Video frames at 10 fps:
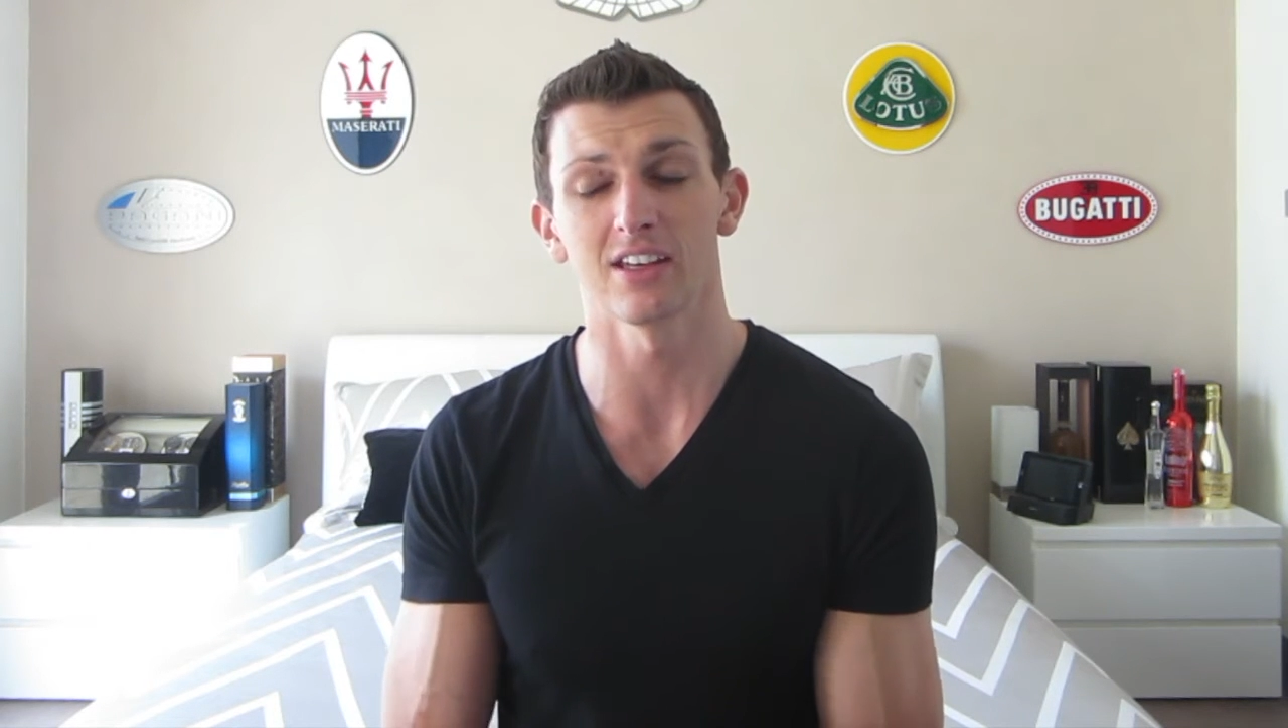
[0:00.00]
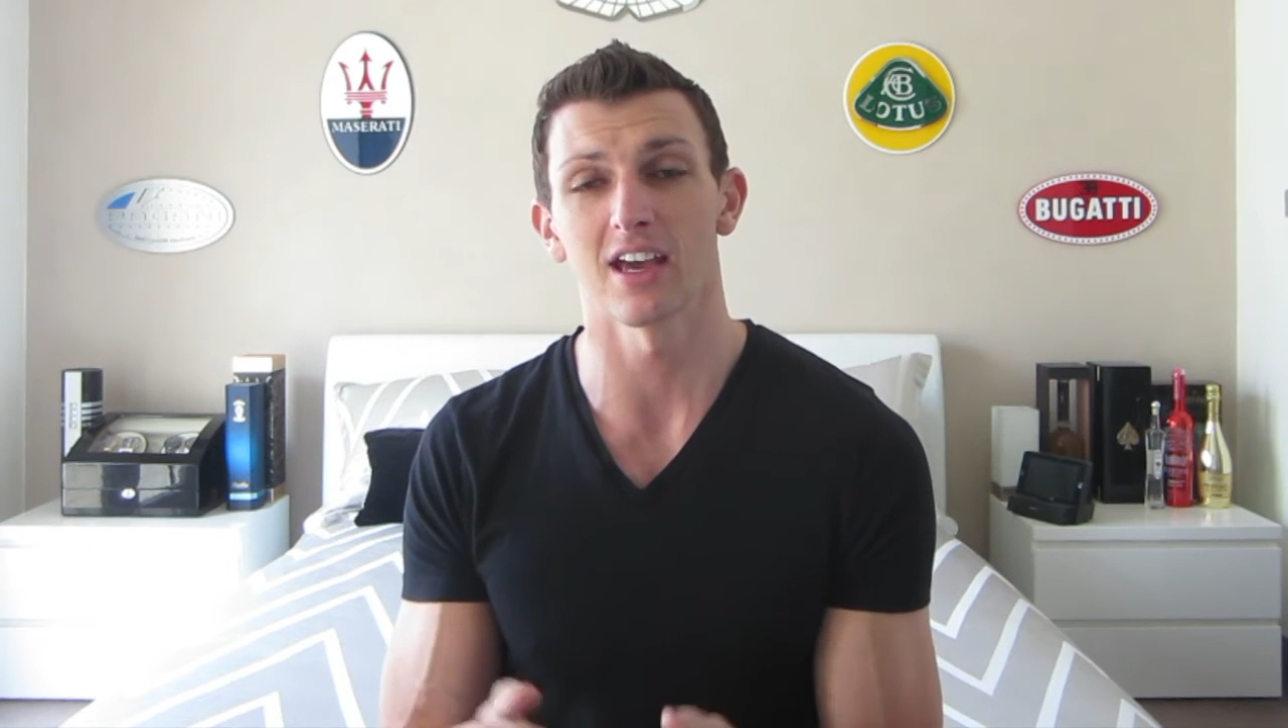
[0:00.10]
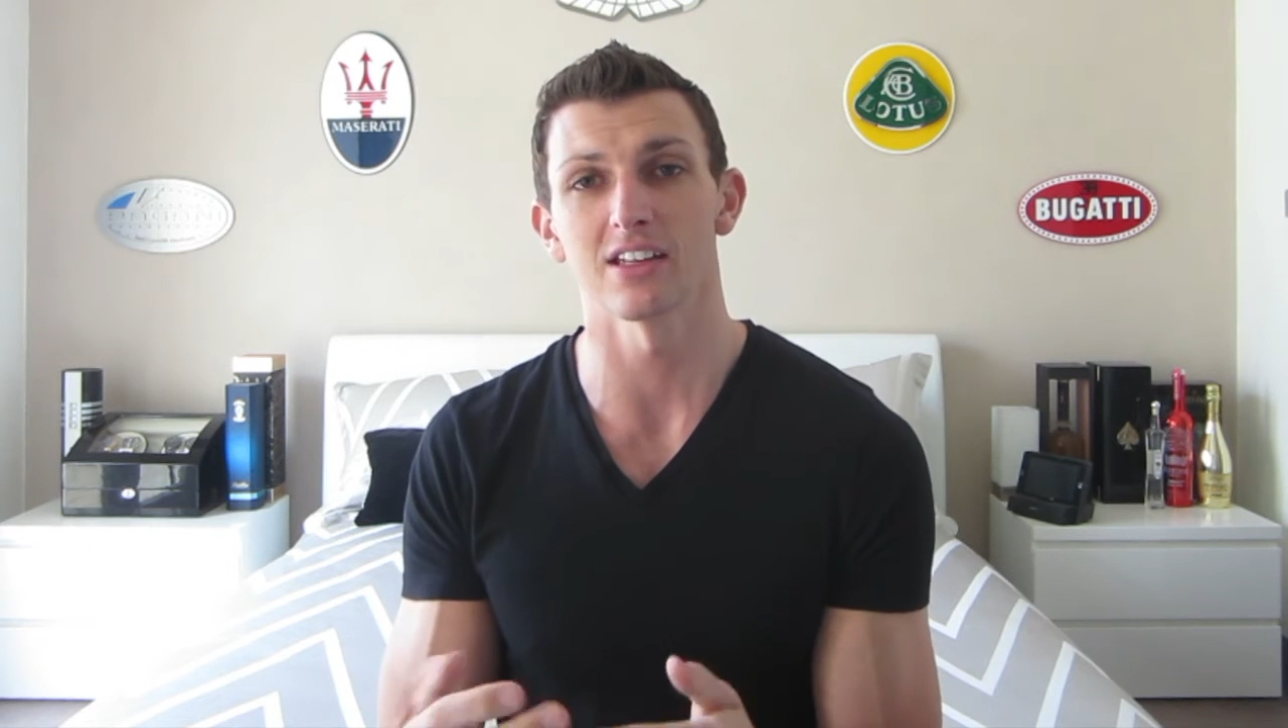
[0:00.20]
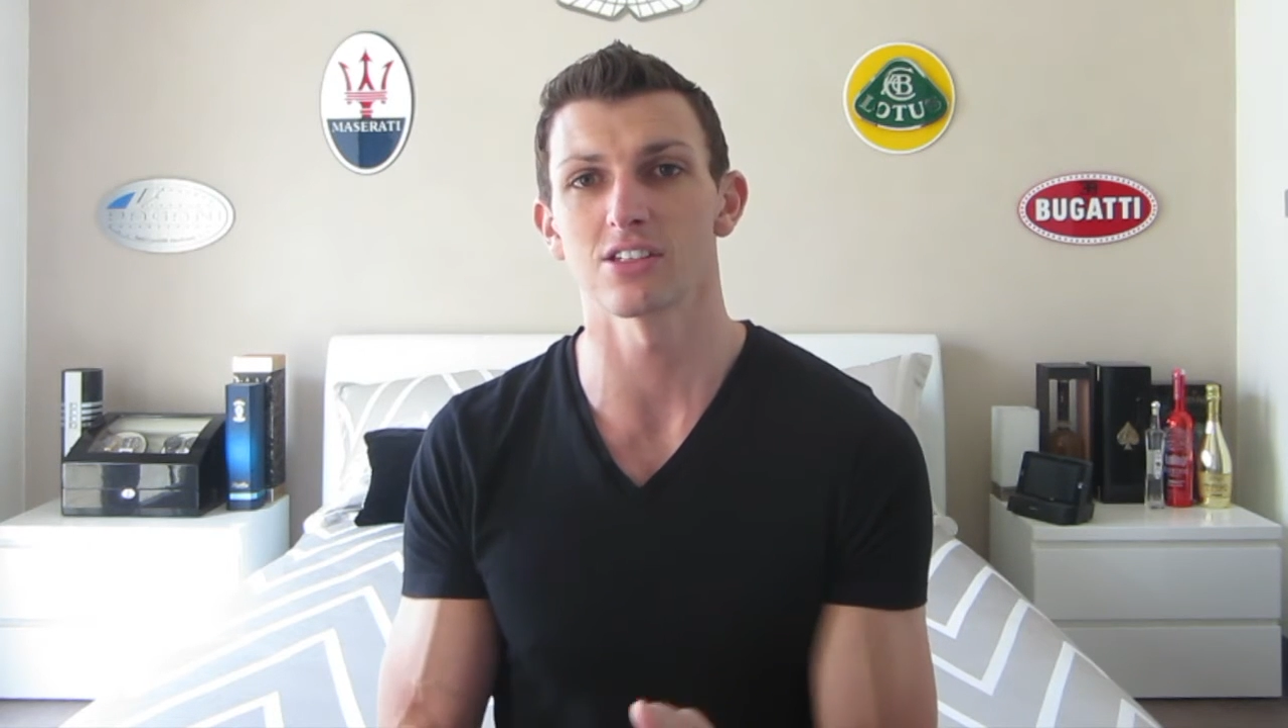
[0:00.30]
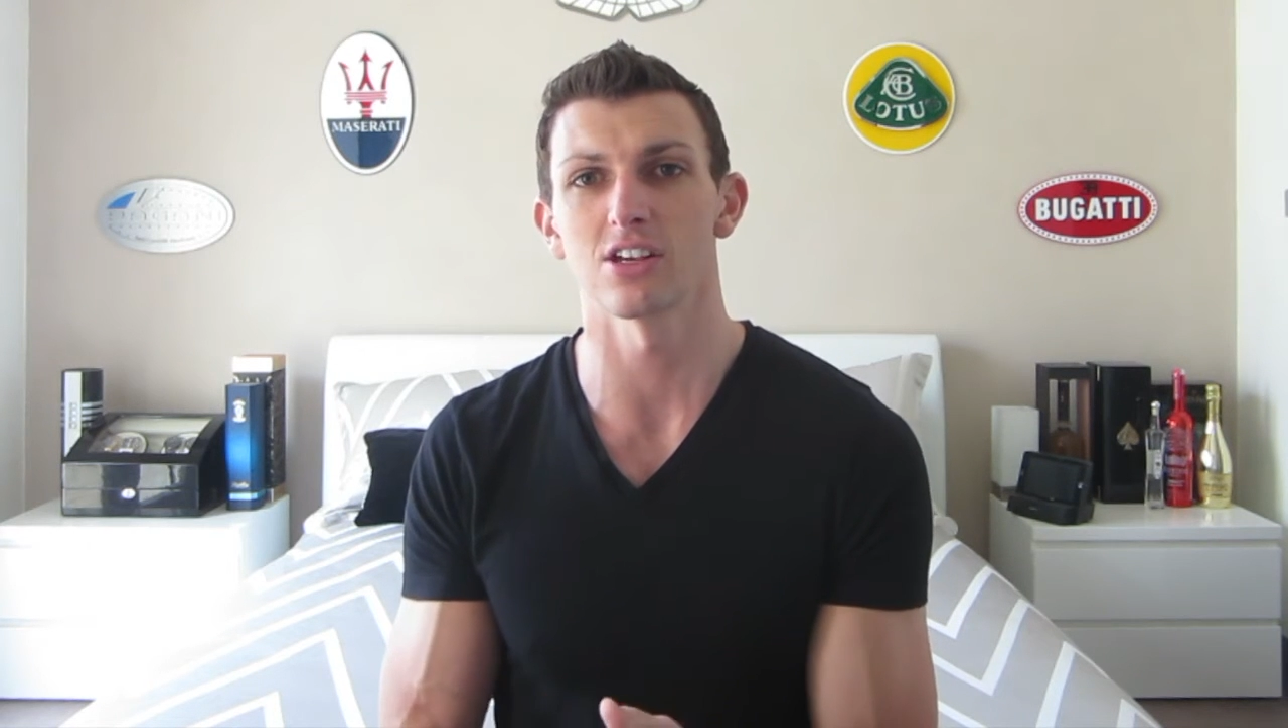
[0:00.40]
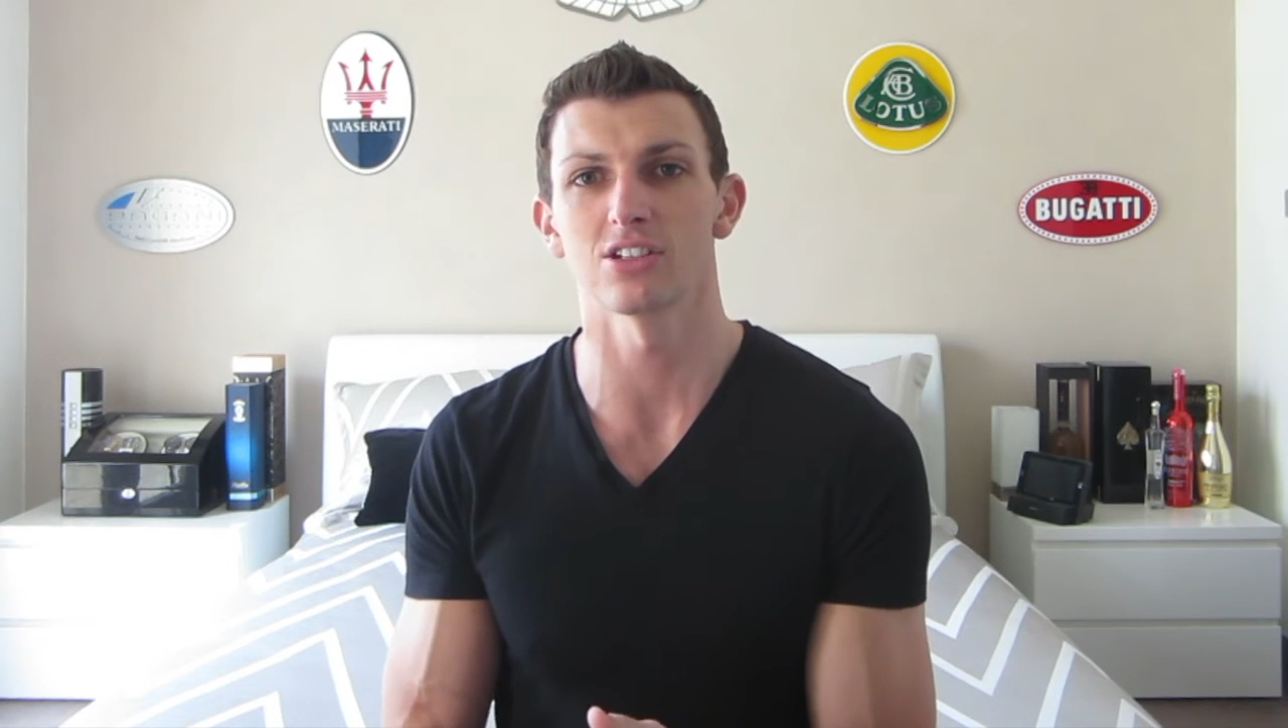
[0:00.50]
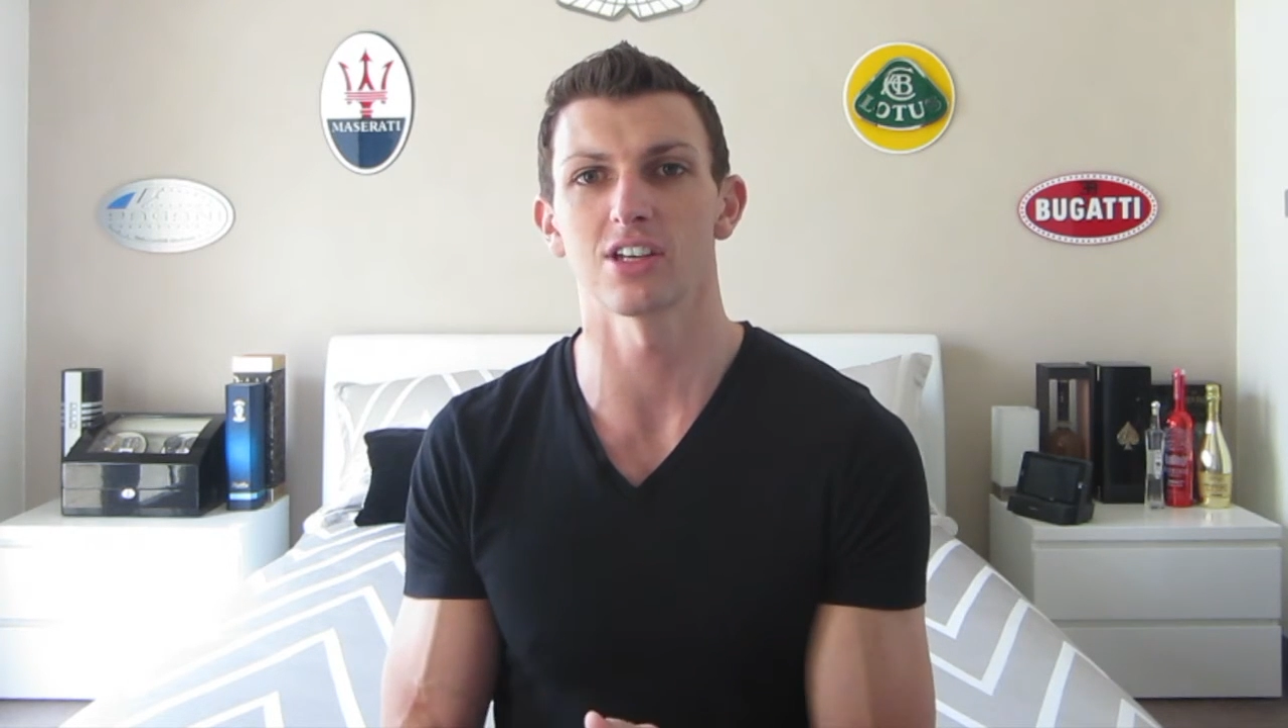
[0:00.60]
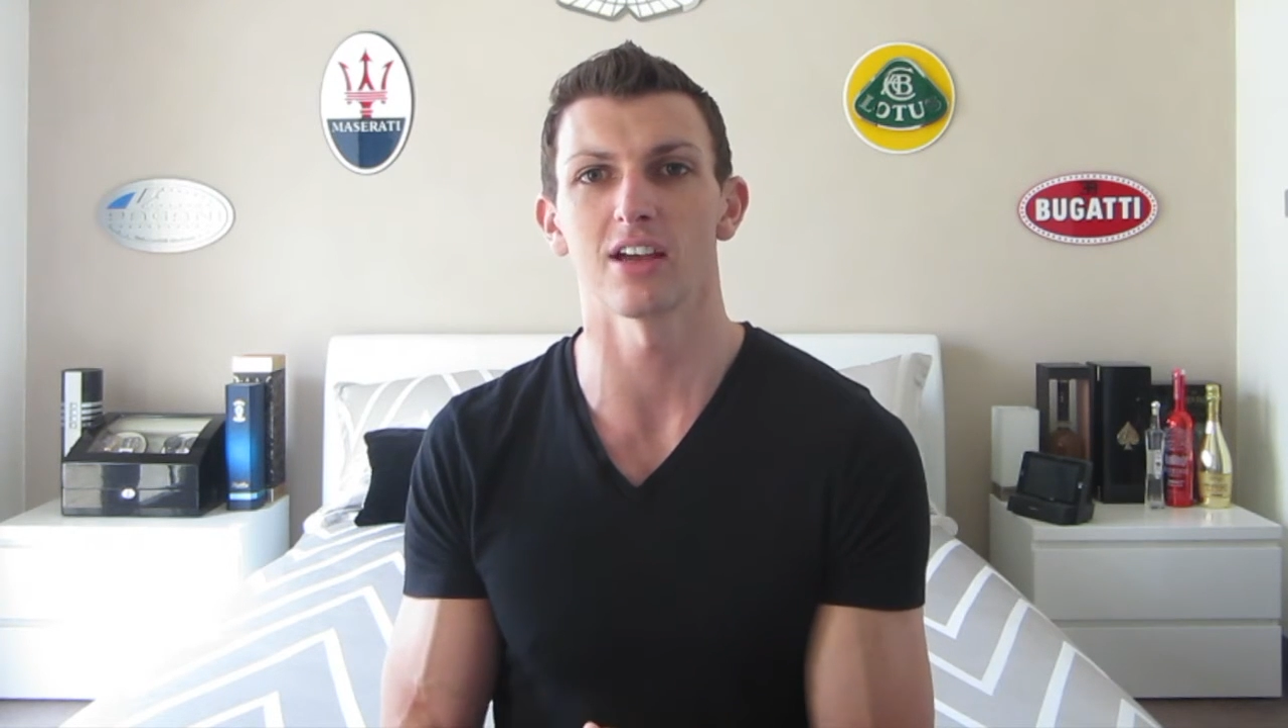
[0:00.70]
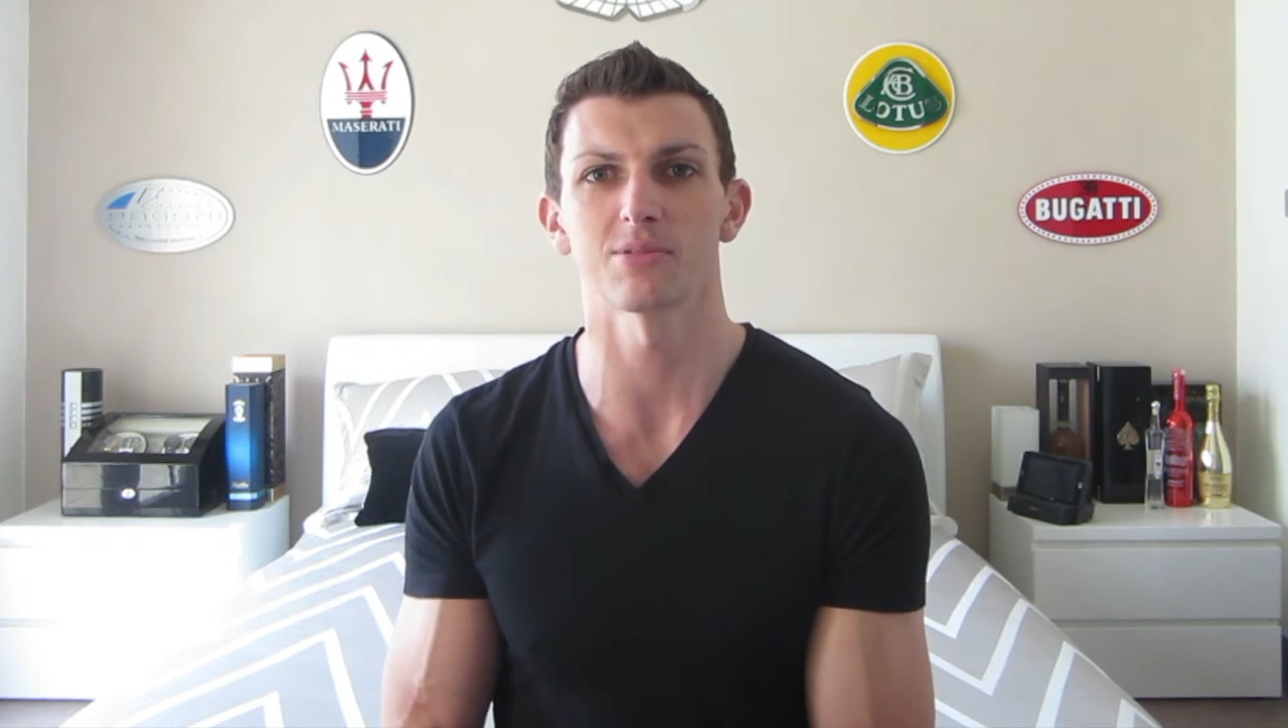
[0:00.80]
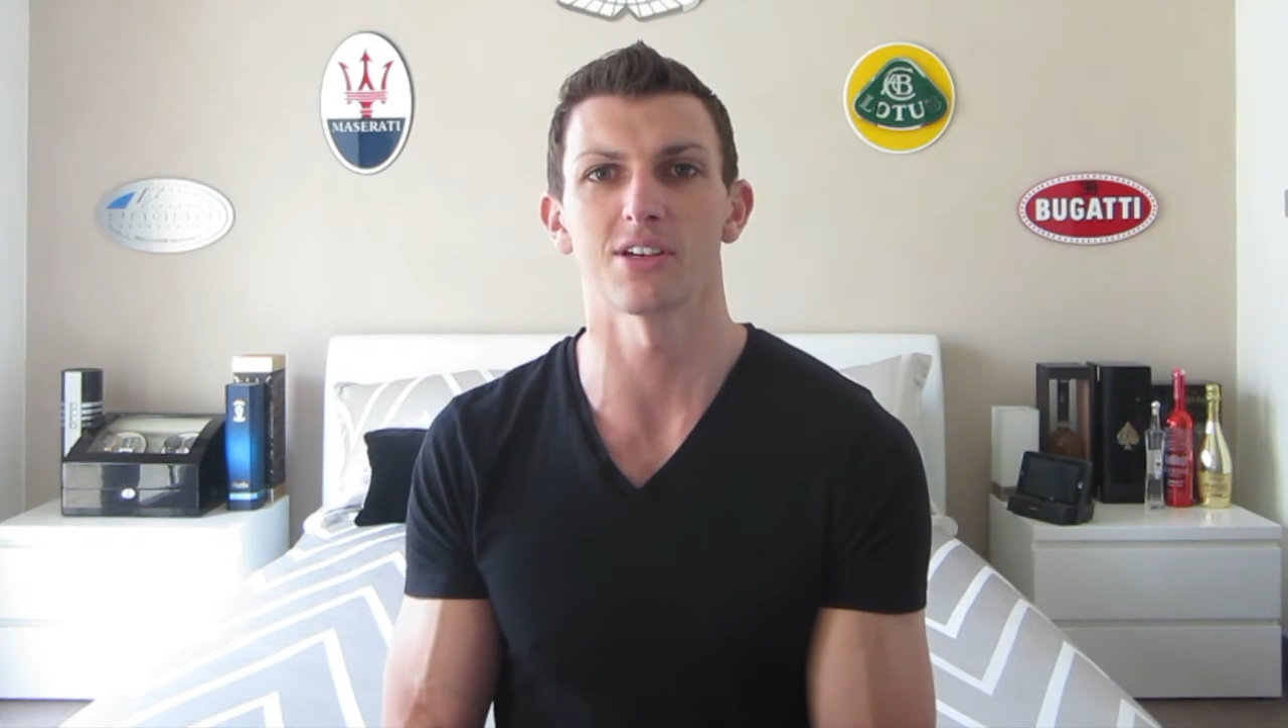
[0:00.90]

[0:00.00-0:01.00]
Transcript: can search up